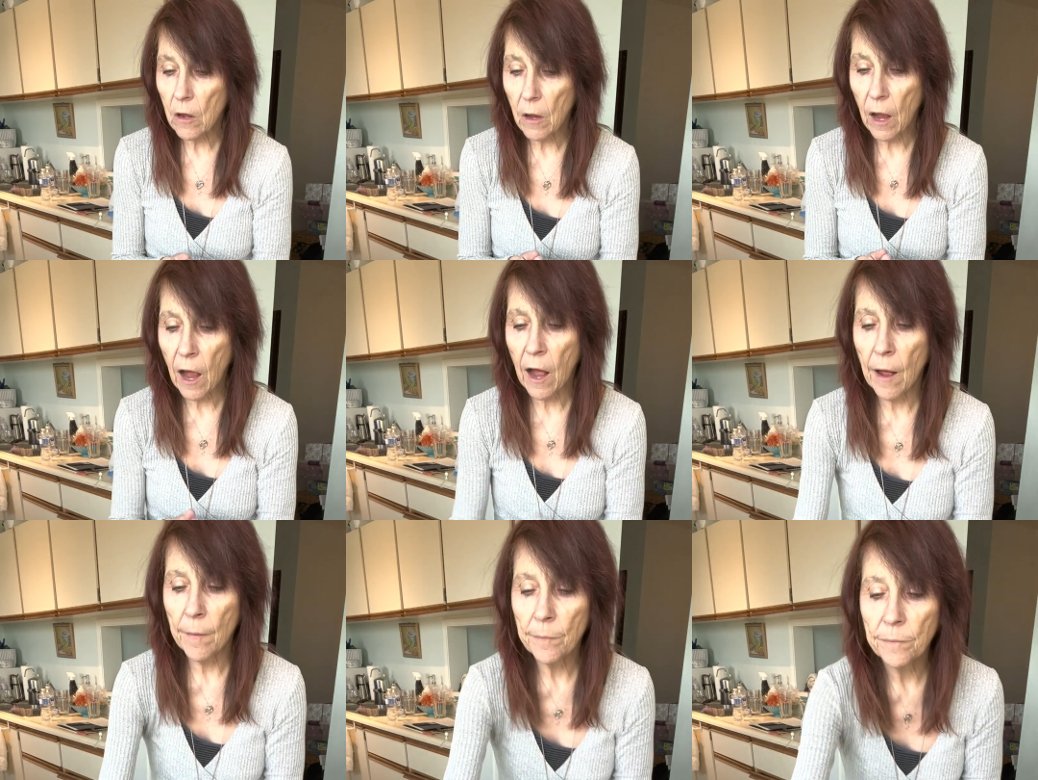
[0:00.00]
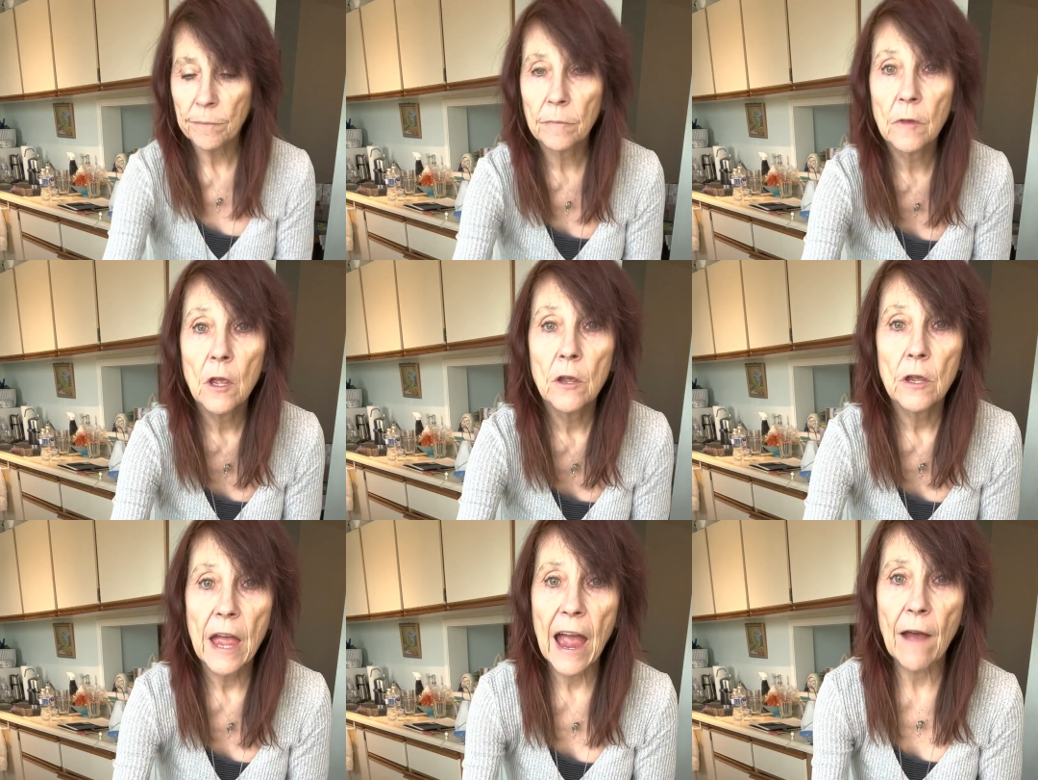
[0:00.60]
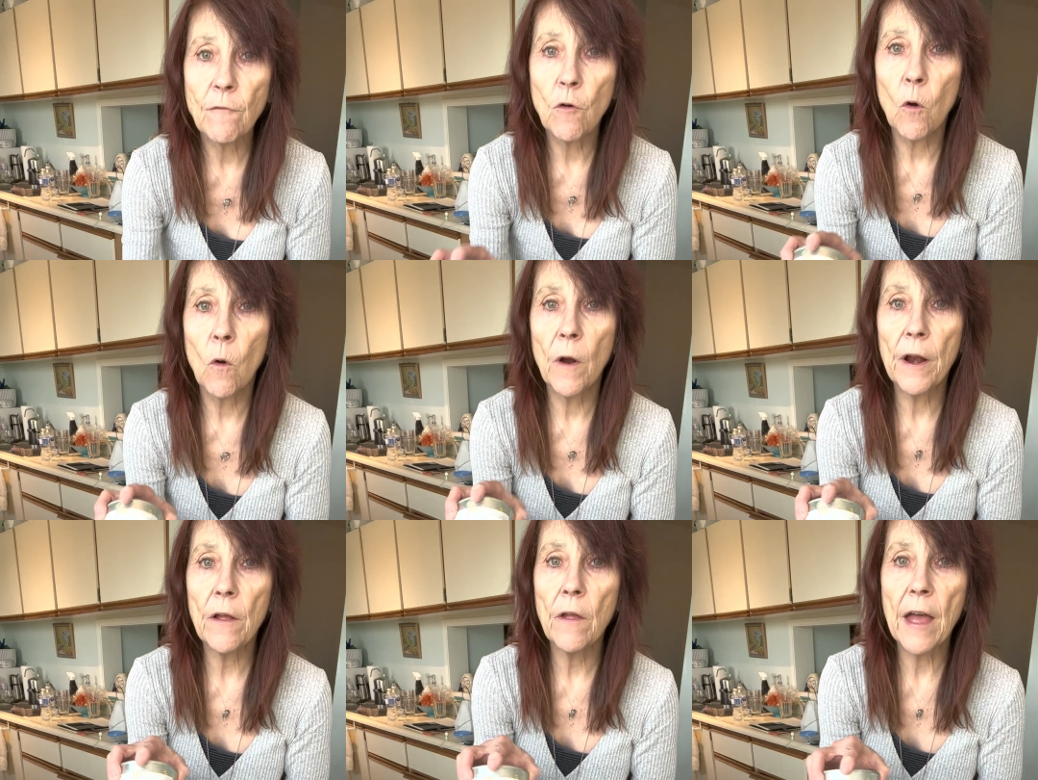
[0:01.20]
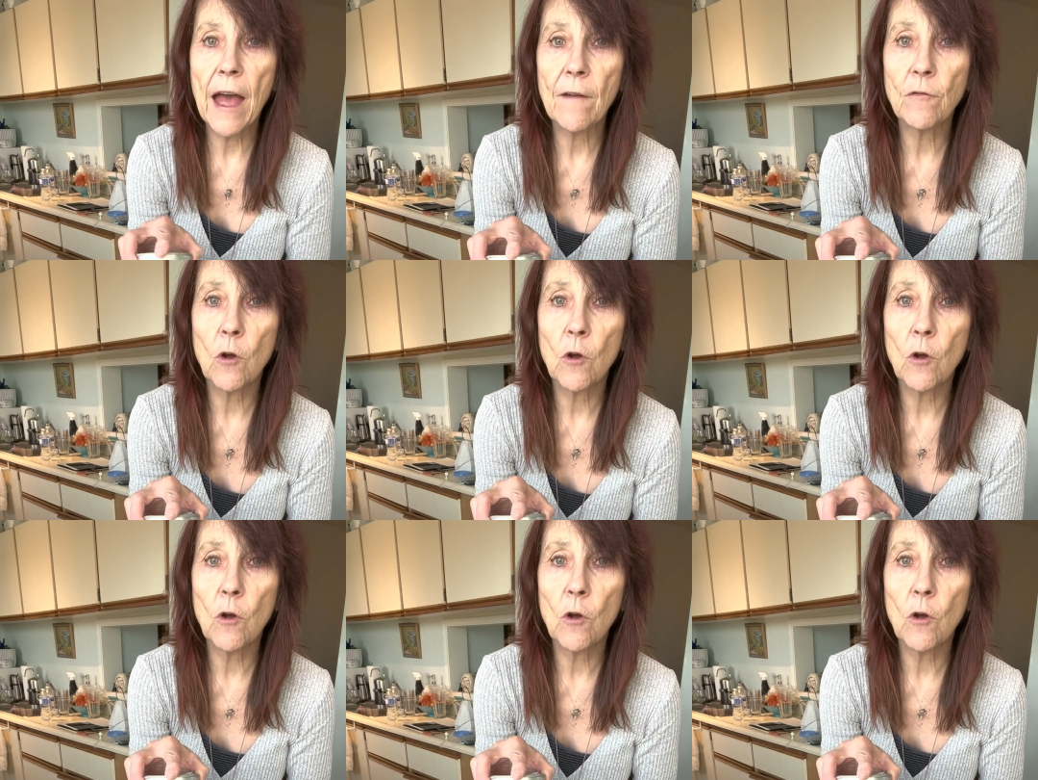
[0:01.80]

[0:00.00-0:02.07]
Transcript: half oil, half